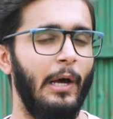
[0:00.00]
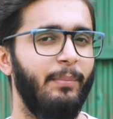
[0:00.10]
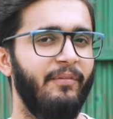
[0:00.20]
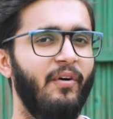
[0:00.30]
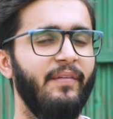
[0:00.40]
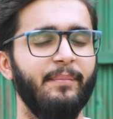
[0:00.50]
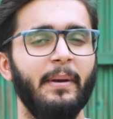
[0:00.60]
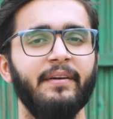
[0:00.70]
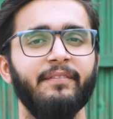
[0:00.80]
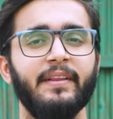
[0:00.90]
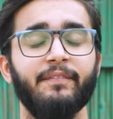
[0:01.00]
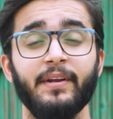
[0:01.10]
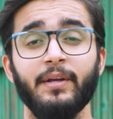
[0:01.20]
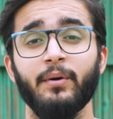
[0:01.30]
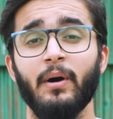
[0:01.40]
Now, before we begin with the
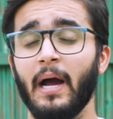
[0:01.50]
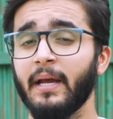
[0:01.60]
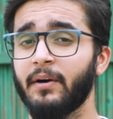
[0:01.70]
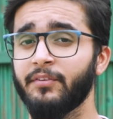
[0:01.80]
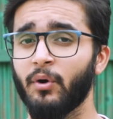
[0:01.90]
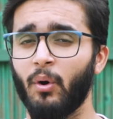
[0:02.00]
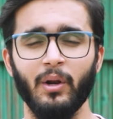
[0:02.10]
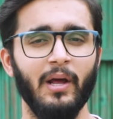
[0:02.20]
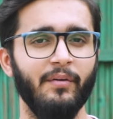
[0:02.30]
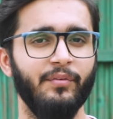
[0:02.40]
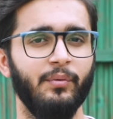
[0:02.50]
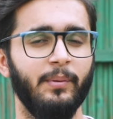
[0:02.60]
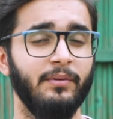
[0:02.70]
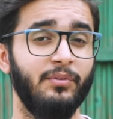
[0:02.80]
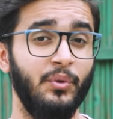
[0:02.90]
video, I urge all our
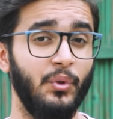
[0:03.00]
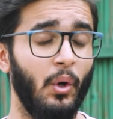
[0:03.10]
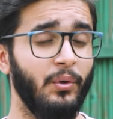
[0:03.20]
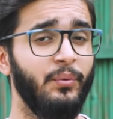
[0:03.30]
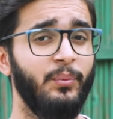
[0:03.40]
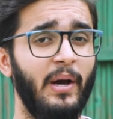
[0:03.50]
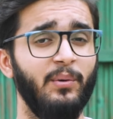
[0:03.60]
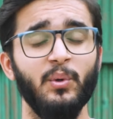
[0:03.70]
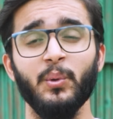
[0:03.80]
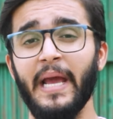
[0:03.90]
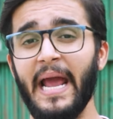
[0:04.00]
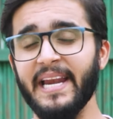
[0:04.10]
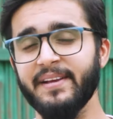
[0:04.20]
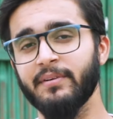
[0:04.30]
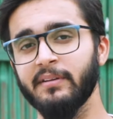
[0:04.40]
viewers not to download
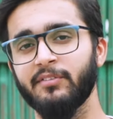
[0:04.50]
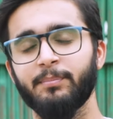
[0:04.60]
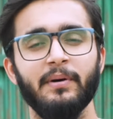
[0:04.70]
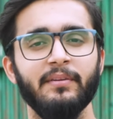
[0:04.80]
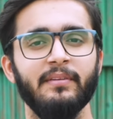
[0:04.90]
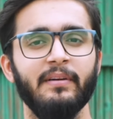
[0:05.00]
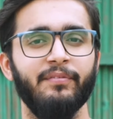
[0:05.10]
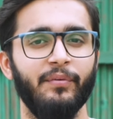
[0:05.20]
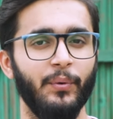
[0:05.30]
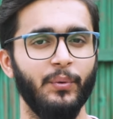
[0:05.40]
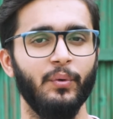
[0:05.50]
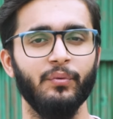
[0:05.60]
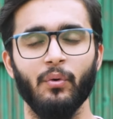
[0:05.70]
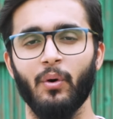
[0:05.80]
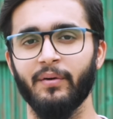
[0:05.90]
anyone's personal
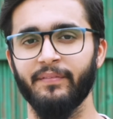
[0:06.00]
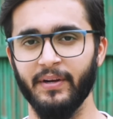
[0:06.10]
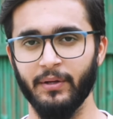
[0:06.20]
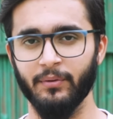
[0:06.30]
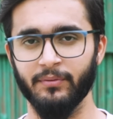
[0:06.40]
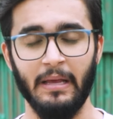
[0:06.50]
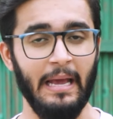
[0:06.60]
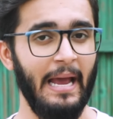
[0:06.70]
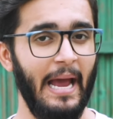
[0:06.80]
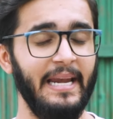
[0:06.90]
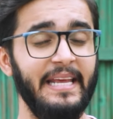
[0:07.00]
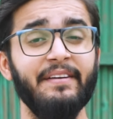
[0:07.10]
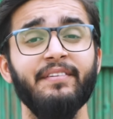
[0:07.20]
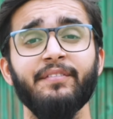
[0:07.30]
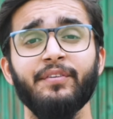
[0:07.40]
photos or videos. And
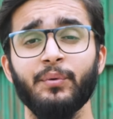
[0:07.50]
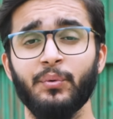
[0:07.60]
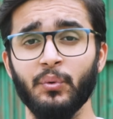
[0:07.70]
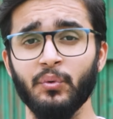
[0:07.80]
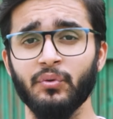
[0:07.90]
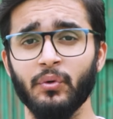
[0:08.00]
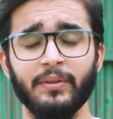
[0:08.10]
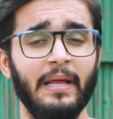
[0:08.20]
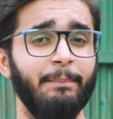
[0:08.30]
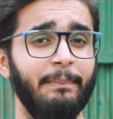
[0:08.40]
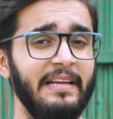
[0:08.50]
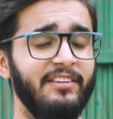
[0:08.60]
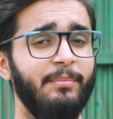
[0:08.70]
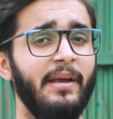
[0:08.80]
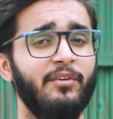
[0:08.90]
even if you do so, then
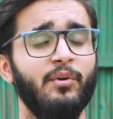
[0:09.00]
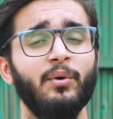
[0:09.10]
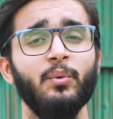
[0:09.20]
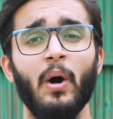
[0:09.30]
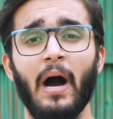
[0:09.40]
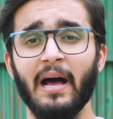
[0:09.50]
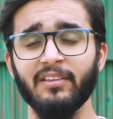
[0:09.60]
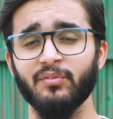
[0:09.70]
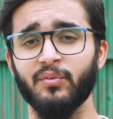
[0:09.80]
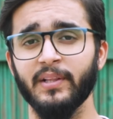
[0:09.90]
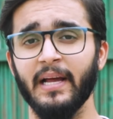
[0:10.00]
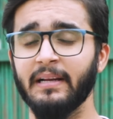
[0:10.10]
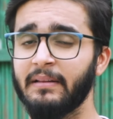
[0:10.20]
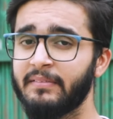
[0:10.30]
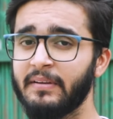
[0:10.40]
please make sure to ask for
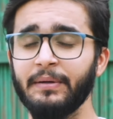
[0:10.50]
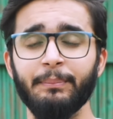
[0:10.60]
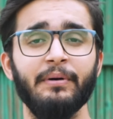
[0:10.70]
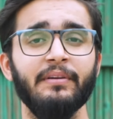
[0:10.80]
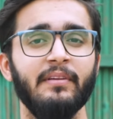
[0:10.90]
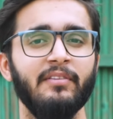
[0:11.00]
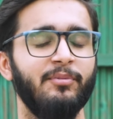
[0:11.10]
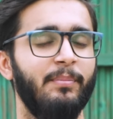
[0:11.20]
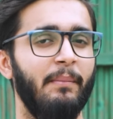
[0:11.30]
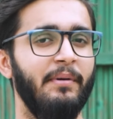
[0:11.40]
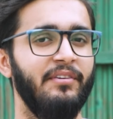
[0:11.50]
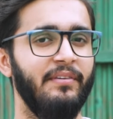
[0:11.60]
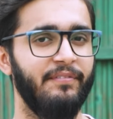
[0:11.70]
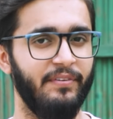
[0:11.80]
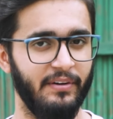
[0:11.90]
that concerned person's
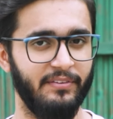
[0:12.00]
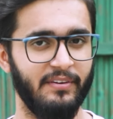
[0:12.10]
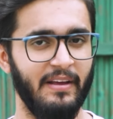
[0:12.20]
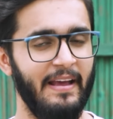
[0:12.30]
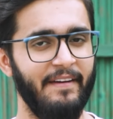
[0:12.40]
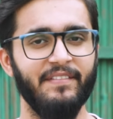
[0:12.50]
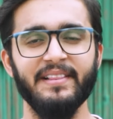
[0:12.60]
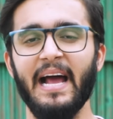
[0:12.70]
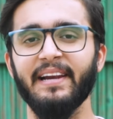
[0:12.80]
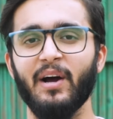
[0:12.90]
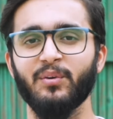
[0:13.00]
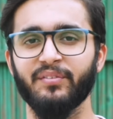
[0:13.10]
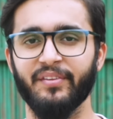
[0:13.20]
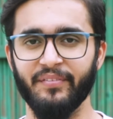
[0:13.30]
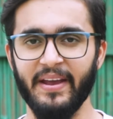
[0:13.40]
permission first. With that out
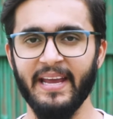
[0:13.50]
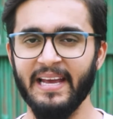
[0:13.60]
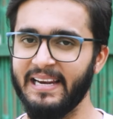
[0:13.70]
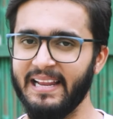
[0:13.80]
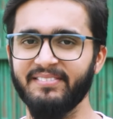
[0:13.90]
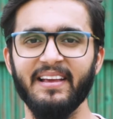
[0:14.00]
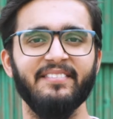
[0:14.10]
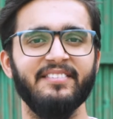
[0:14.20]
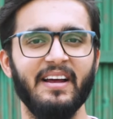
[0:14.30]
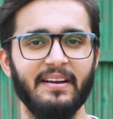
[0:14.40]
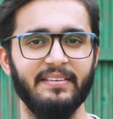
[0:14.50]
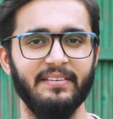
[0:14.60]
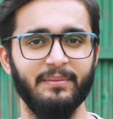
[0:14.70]
of the way, let's get started.